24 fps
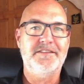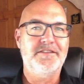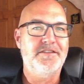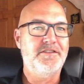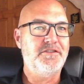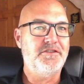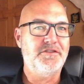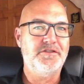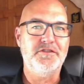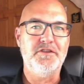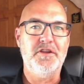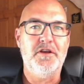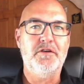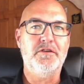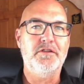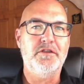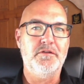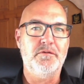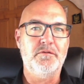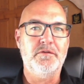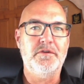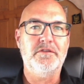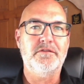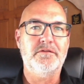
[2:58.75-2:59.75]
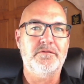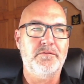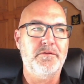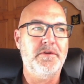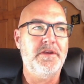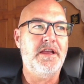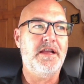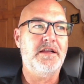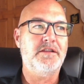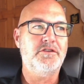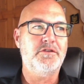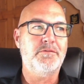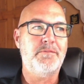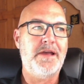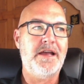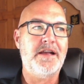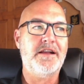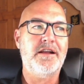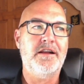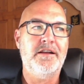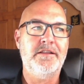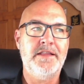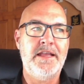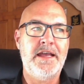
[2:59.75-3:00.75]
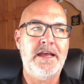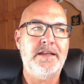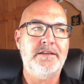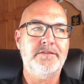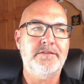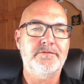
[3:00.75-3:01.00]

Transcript: just know that we got your back on that.